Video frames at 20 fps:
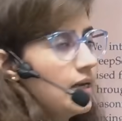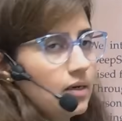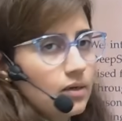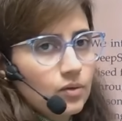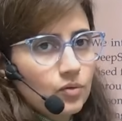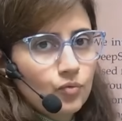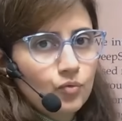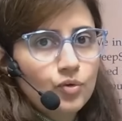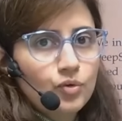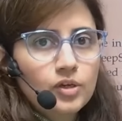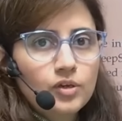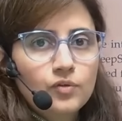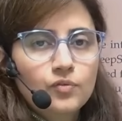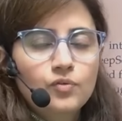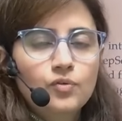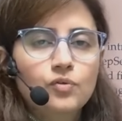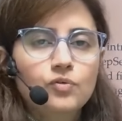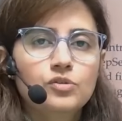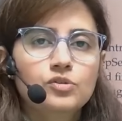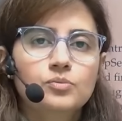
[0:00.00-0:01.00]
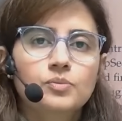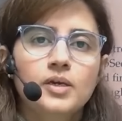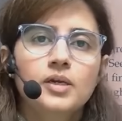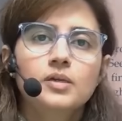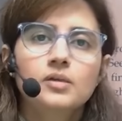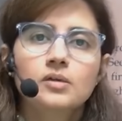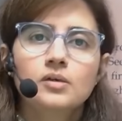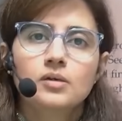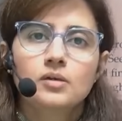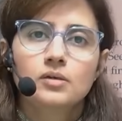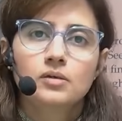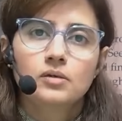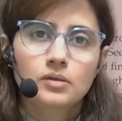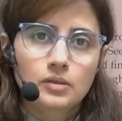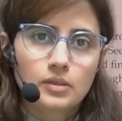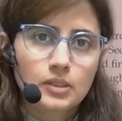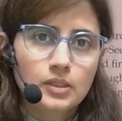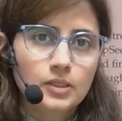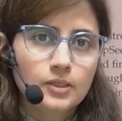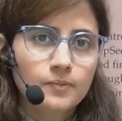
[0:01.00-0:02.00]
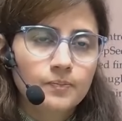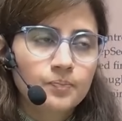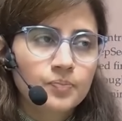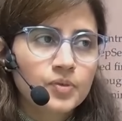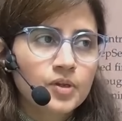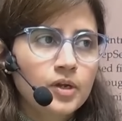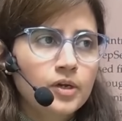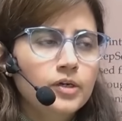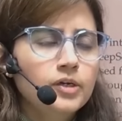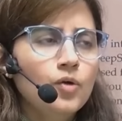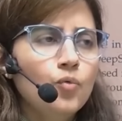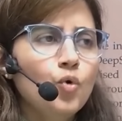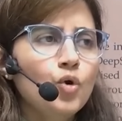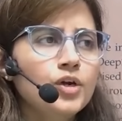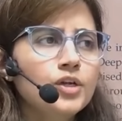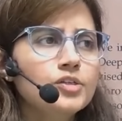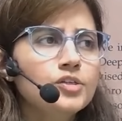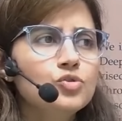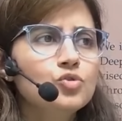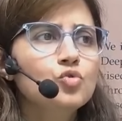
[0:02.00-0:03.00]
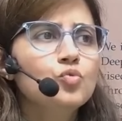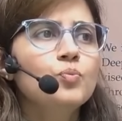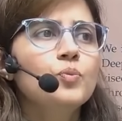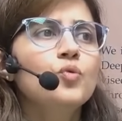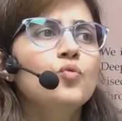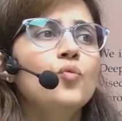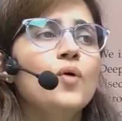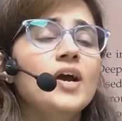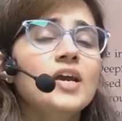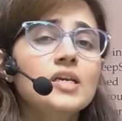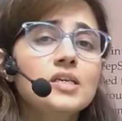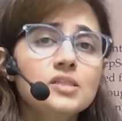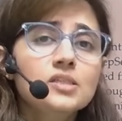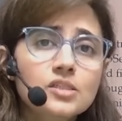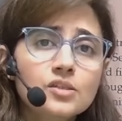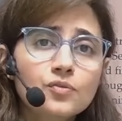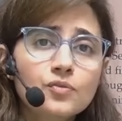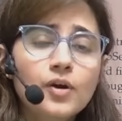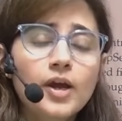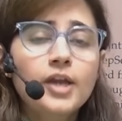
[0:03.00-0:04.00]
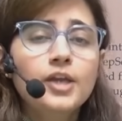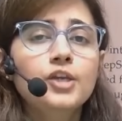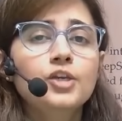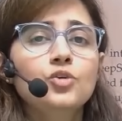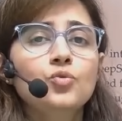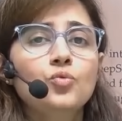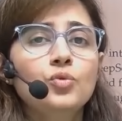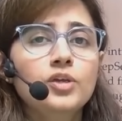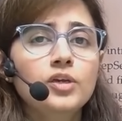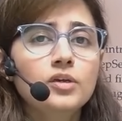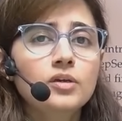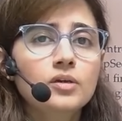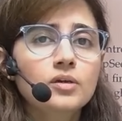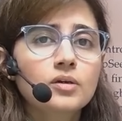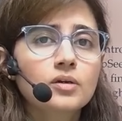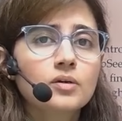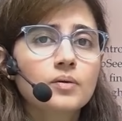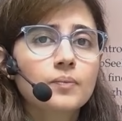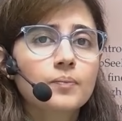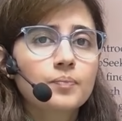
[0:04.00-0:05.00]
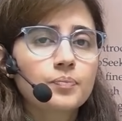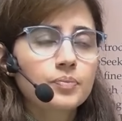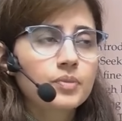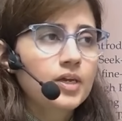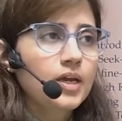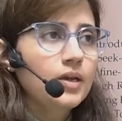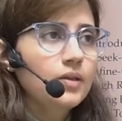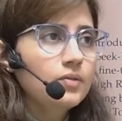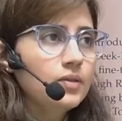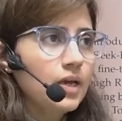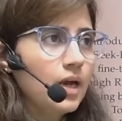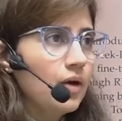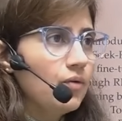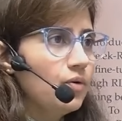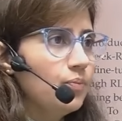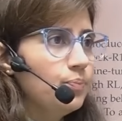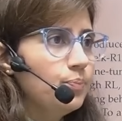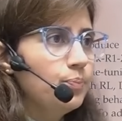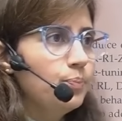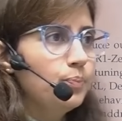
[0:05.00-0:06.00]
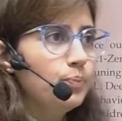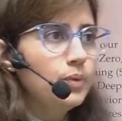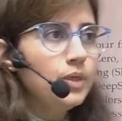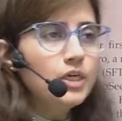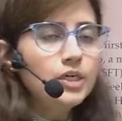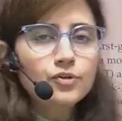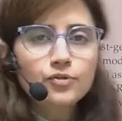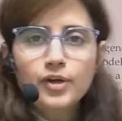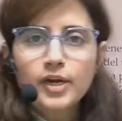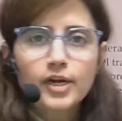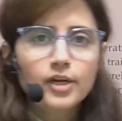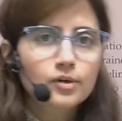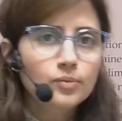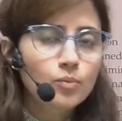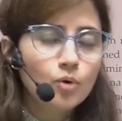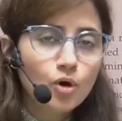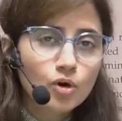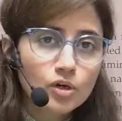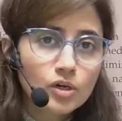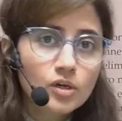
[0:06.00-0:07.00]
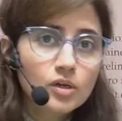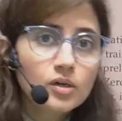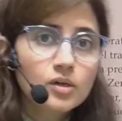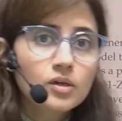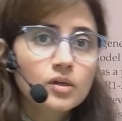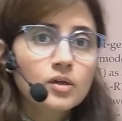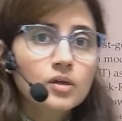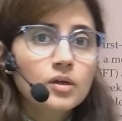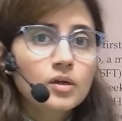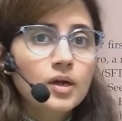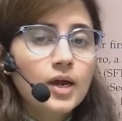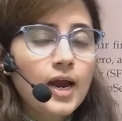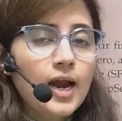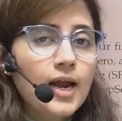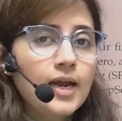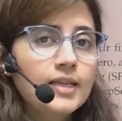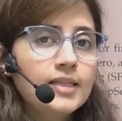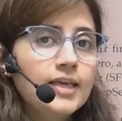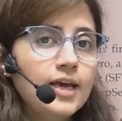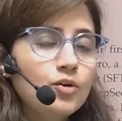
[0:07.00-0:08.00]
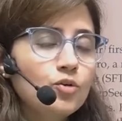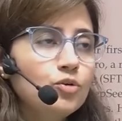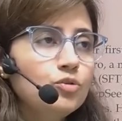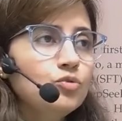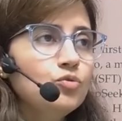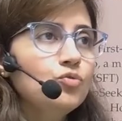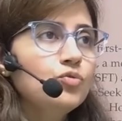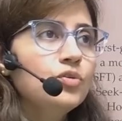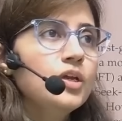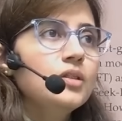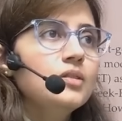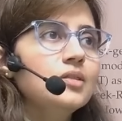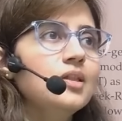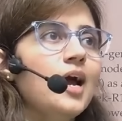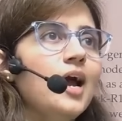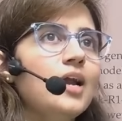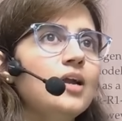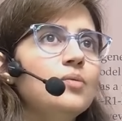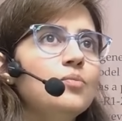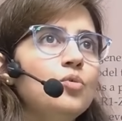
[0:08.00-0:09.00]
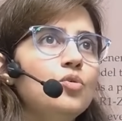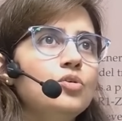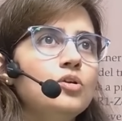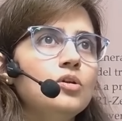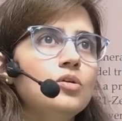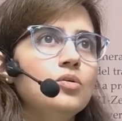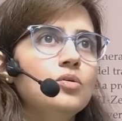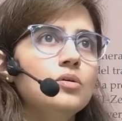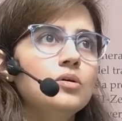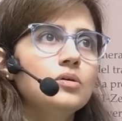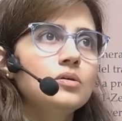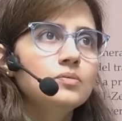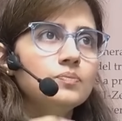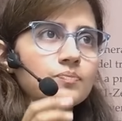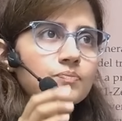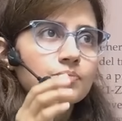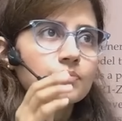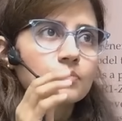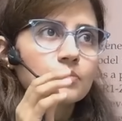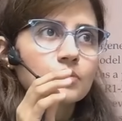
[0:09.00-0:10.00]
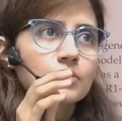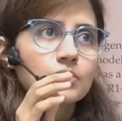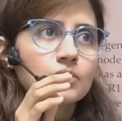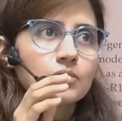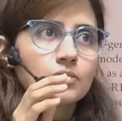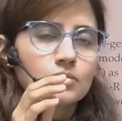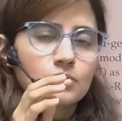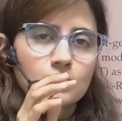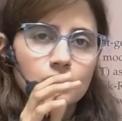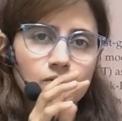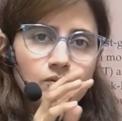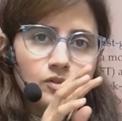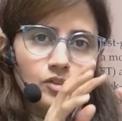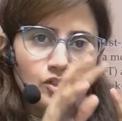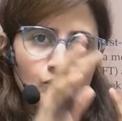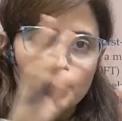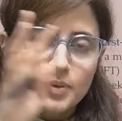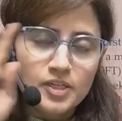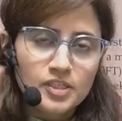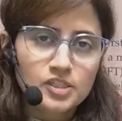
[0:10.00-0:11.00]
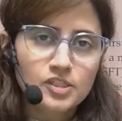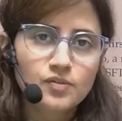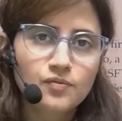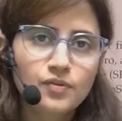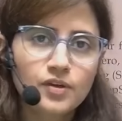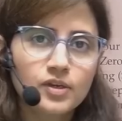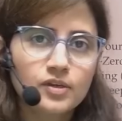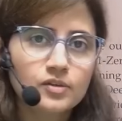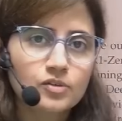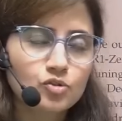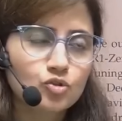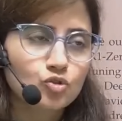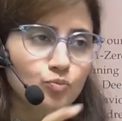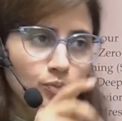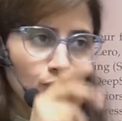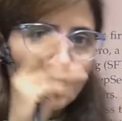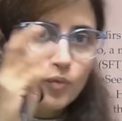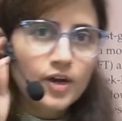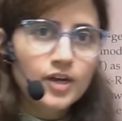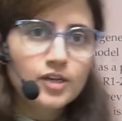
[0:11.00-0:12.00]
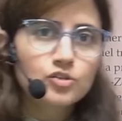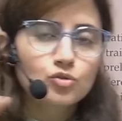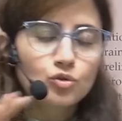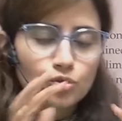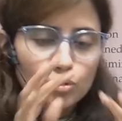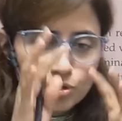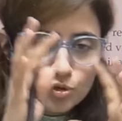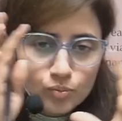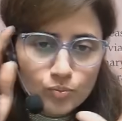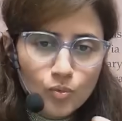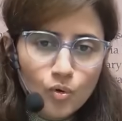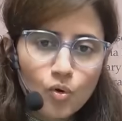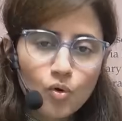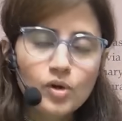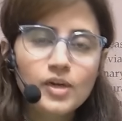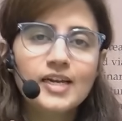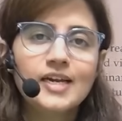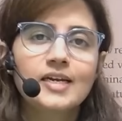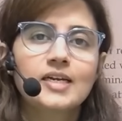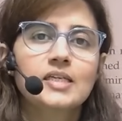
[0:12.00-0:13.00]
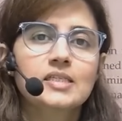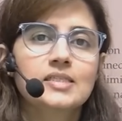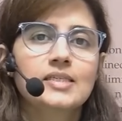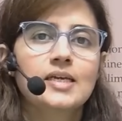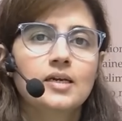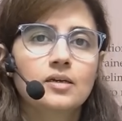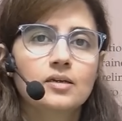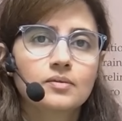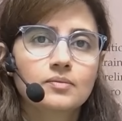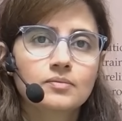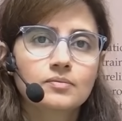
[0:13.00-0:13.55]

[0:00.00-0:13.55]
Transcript: L, reinforcement learning. Now what is supervised fine-tuning? There they have a pre-trained model and they are going to train that model on a specific supervised or small data set.